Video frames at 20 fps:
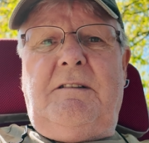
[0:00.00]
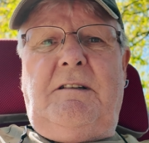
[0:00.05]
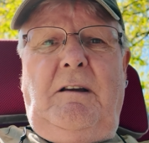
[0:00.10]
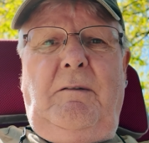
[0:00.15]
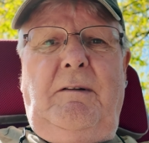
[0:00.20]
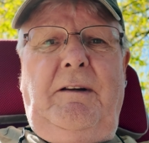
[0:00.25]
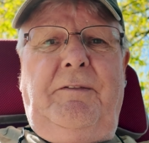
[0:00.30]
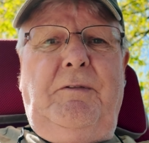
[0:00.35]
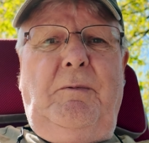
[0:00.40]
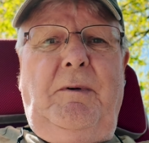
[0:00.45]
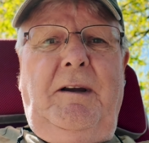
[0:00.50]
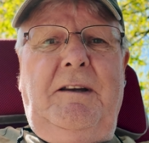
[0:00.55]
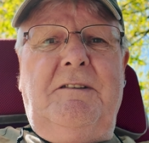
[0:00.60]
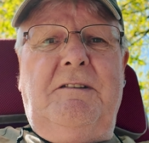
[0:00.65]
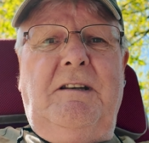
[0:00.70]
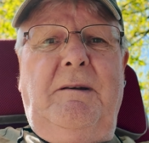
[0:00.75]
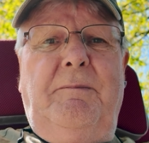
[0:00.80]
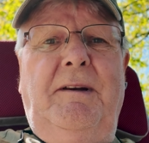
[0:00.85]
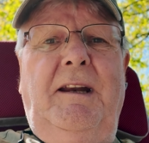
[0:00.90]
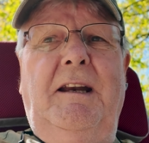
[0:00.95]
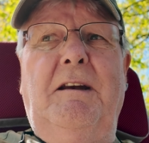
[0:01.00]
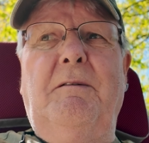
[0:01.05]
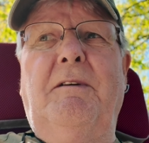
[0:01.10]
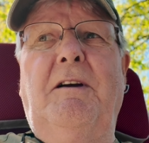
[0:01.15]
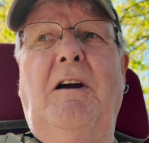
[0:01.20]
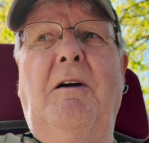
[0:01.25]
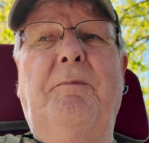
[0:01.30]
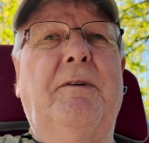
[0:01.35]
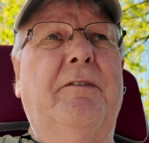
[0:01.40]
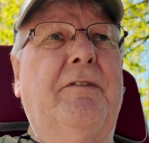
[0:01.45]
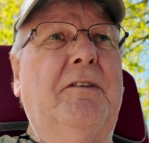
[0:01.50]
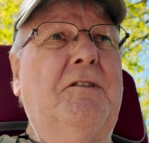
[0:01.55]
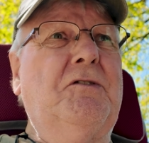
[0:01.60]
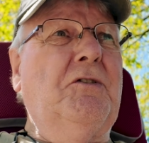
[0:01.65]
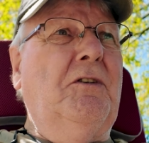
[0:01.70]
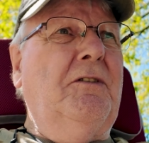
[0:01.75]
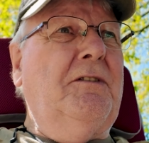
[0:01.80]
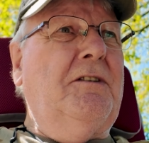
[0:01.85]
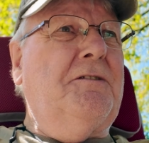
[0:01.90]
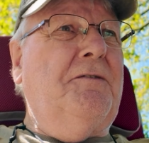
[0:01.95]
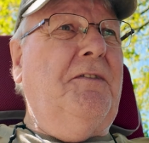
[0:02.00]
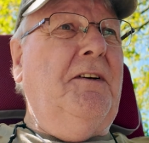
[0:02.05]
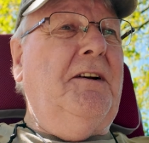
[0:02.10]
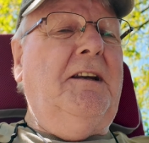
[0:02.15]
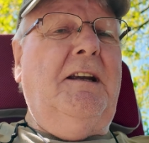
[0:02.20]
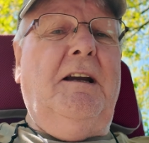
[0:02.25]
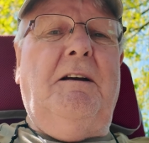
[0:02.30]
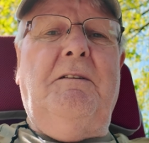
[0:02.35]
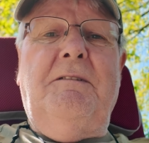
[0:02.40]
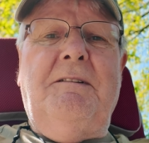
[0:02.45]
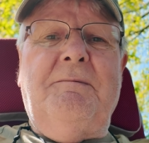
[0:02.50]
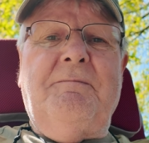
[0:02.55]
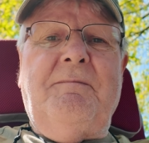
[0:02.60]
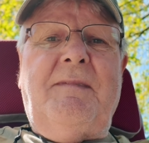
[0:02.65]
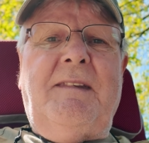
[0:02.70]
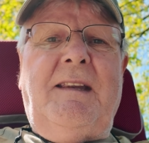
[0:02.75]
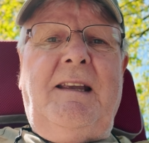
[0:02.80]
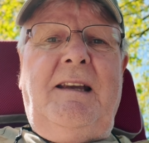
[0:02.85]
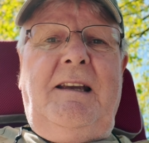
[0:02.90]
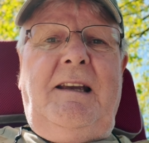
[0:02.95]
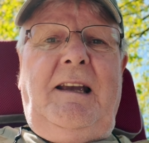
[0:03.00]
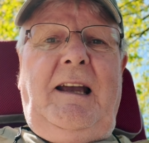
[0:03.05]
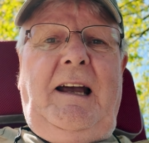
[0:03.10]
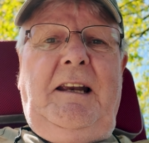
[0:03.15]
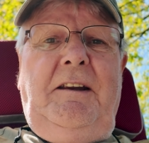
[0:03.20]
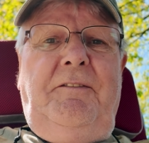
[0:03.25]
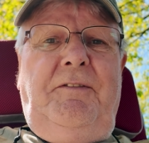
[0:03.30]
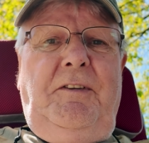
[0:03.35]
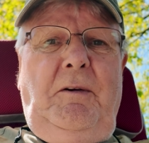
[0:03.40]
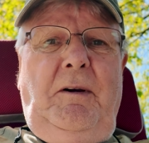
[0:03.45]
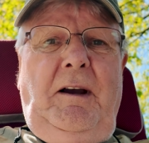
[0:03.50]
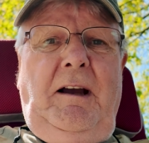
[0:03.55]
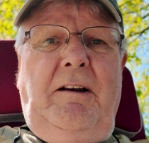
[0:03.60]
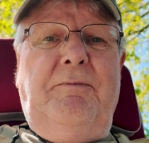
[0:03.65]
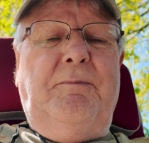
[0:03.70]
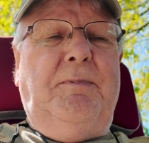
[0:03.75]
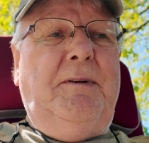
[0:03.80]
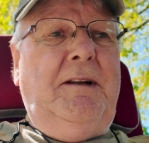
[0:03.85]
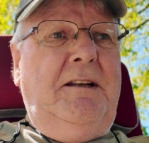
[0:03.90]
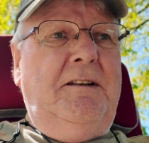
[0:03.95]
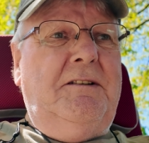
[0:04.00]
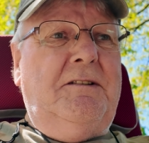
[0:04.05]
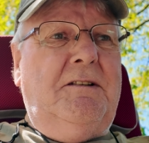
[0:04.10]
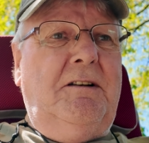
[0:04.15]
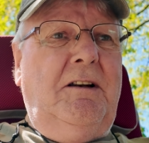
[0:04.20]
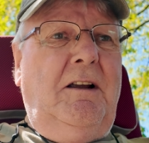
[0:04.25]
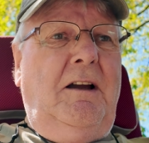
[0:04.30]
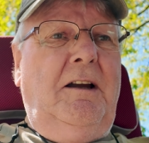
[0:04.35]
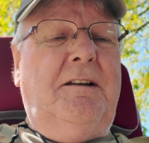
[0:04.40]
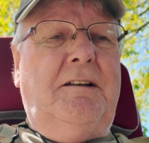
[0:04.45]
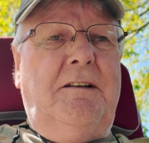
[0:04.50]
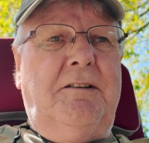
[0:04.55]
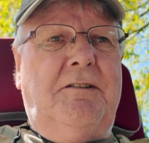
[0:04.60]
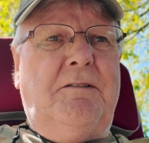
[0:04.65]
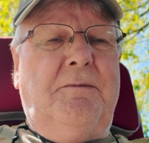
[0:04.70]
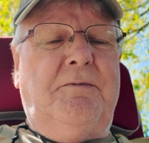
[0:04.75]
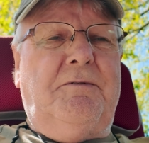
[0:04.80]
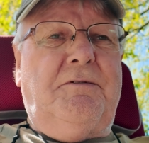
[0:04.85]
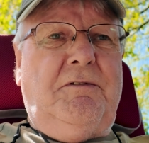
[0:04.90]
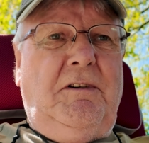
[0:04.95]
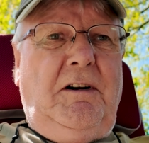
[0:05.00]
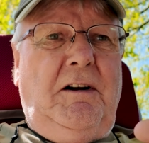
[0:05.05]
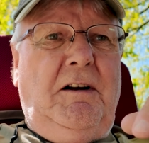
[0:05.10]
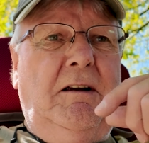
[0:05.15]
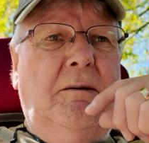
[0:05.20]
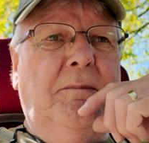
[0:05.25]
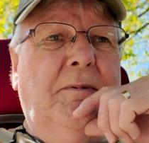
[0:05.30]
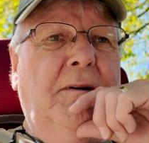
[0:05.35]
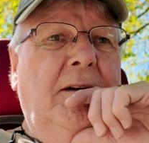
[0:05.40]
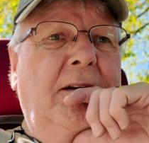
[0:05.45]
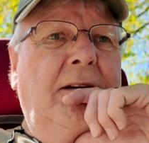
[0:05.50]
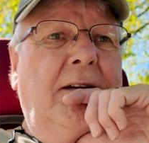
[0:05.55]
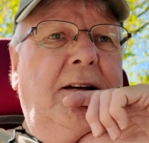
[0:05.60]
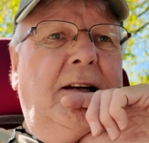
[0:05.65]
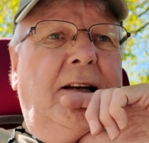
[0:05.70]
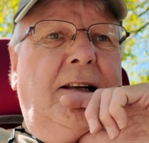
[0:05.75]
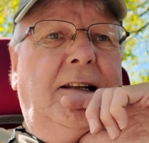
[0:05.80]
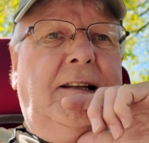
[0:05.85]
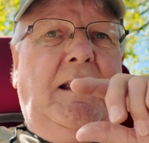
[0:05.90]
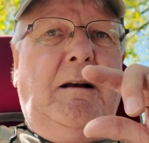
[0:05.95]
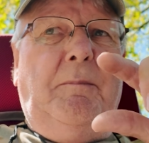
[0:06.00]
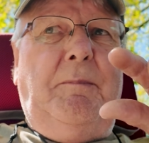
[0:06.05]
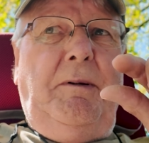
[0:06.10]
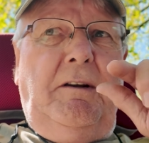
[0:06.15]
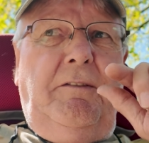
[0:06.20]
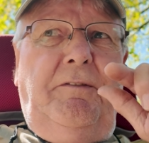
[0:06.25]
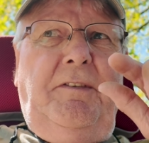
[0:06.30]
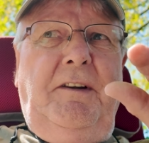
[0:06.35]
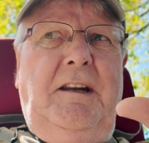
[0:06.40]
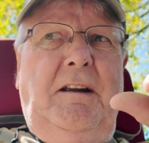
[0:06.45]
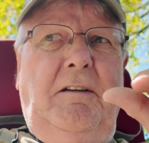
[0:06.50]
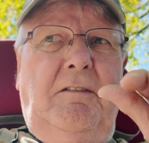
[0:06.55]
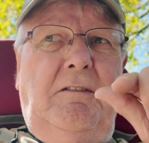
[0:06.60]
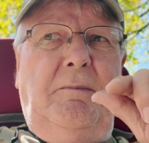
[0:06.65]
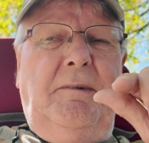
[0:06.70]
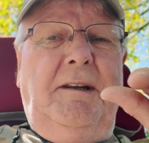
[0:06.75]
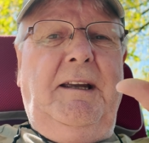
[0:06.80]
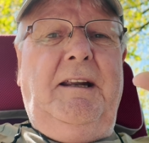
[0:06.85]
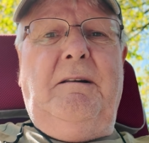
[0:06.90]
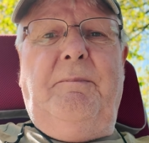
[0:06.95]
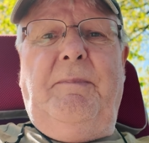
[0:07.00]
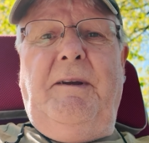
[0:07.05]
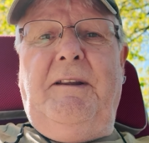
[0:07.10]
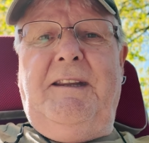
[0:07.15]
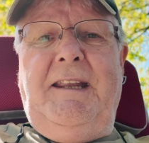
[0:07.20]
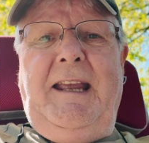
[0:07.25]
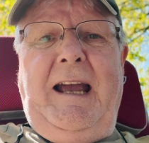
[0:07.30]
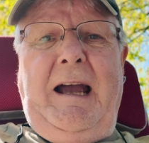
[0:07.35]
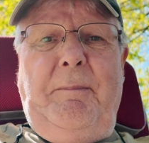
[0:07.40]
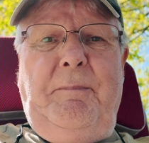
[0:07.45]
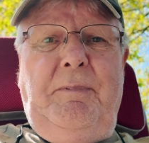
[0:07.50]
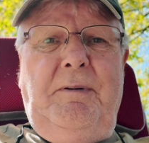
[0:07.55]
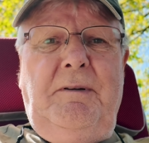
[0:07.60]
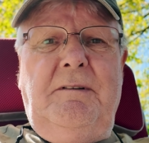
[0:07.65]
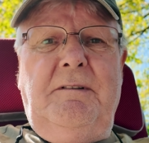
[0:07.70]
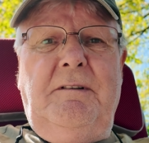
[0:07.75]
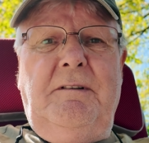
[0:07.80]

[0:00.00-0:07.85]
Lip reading: we'll have to wait and see. But anyway, I hope you've enjoyed this video, and if you have, please like and subscribe. There'll be a video coming out about the app,